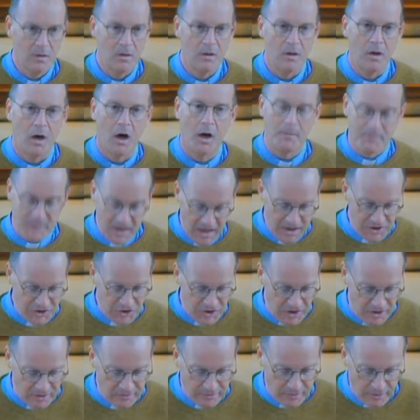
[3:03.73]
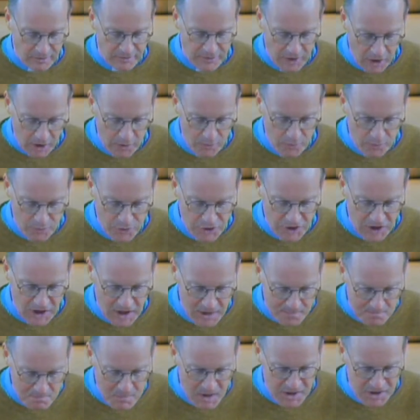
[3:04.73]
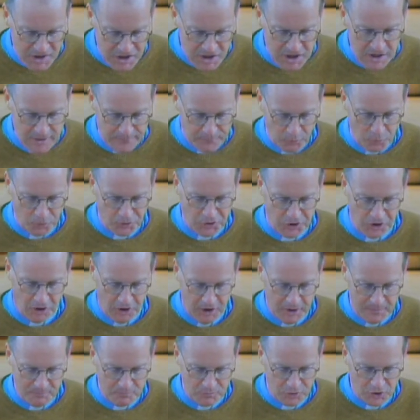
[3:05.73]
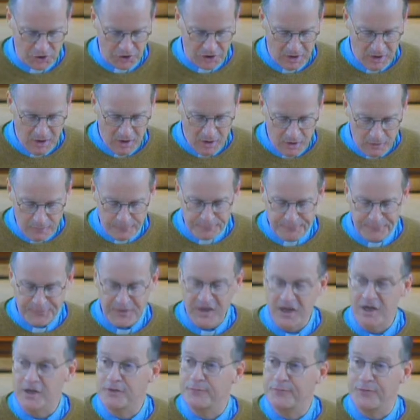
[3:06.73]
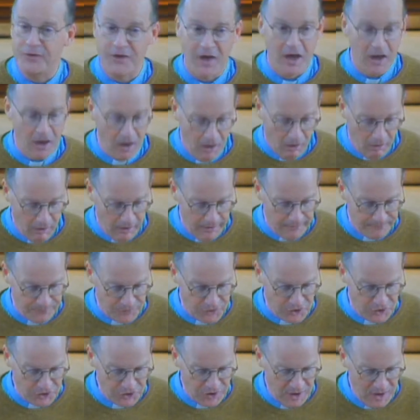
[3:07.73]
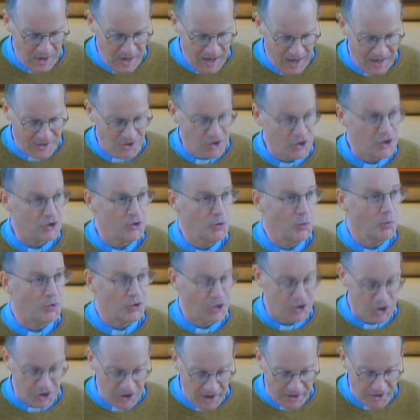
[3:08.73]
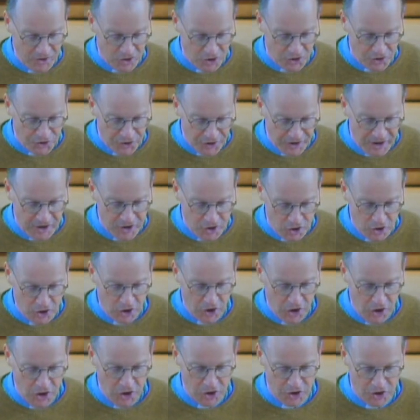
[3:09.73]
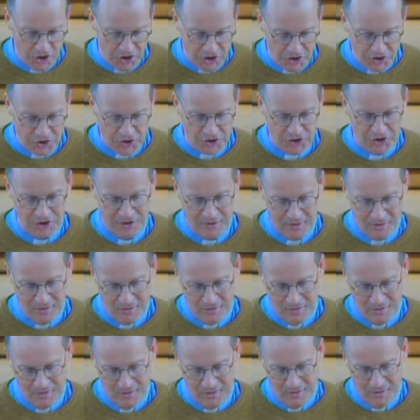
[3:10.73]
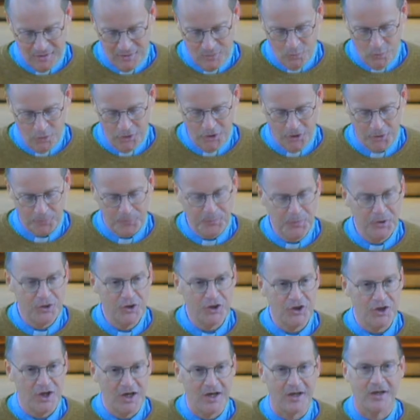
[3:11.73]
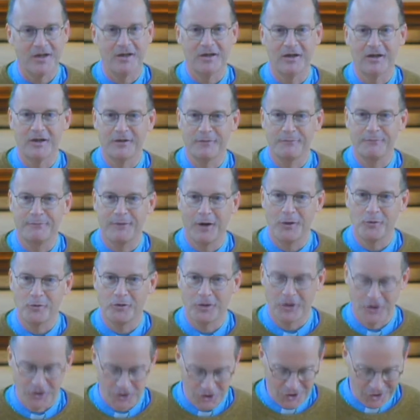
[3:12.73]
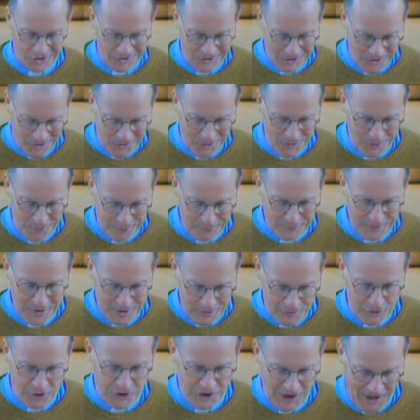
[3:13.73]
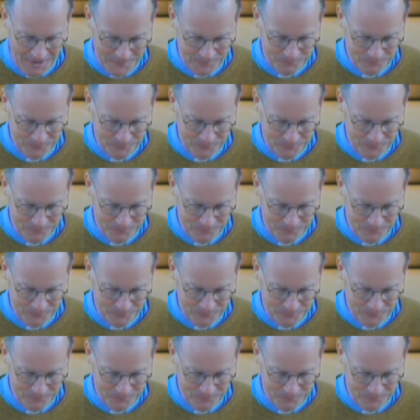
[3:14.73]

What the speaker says: I'm guessing that those in medieval times who feared for their lives and sought sanctuary in churches were not particularly focused on the future.